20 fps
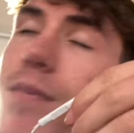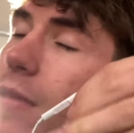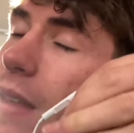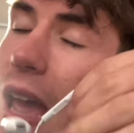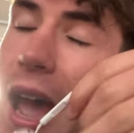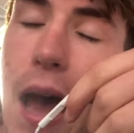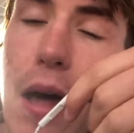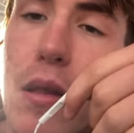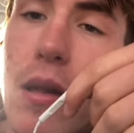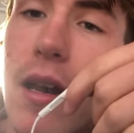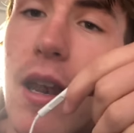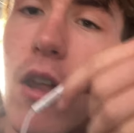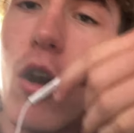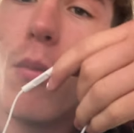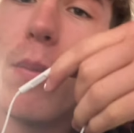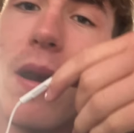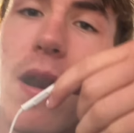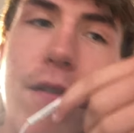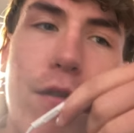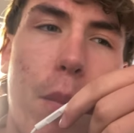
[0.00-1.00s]
Has a little
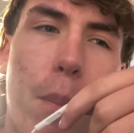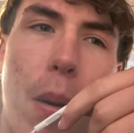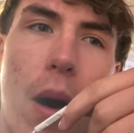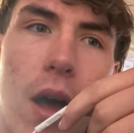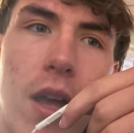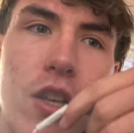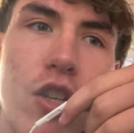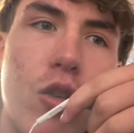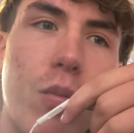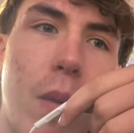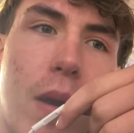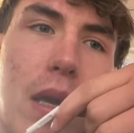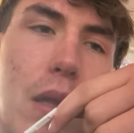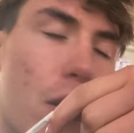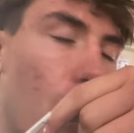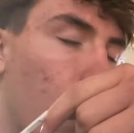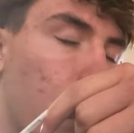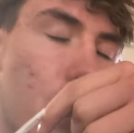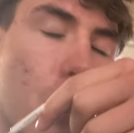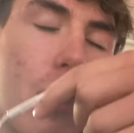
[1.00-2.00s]
bit of a punch, but he's
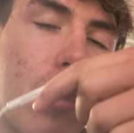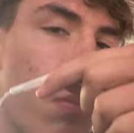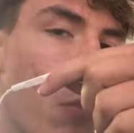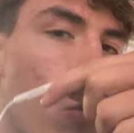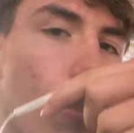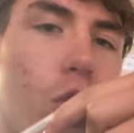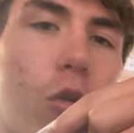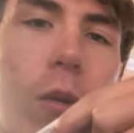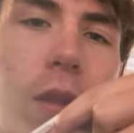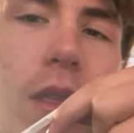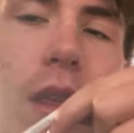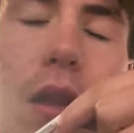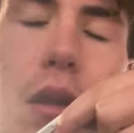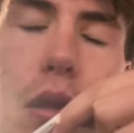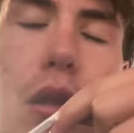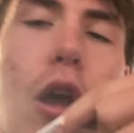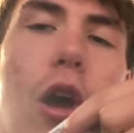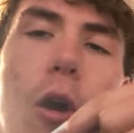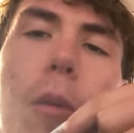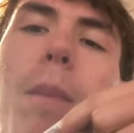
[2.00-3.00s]
also smooth with it,
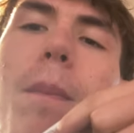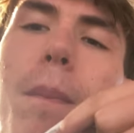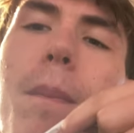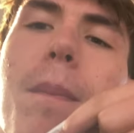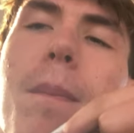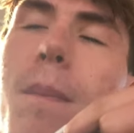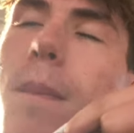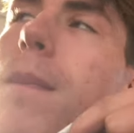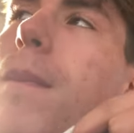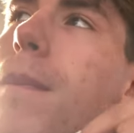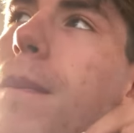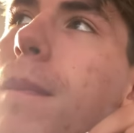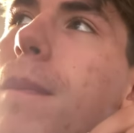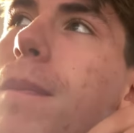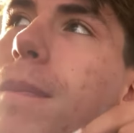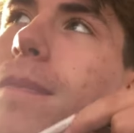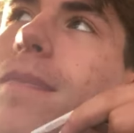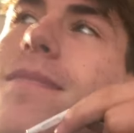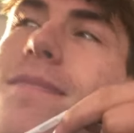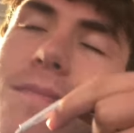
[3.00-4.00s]
so
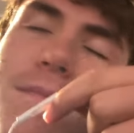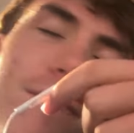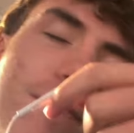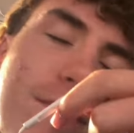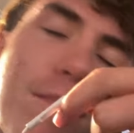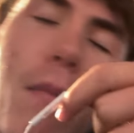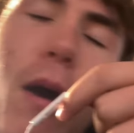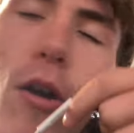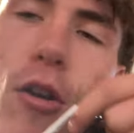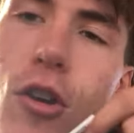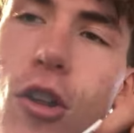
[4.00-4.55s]
Mountain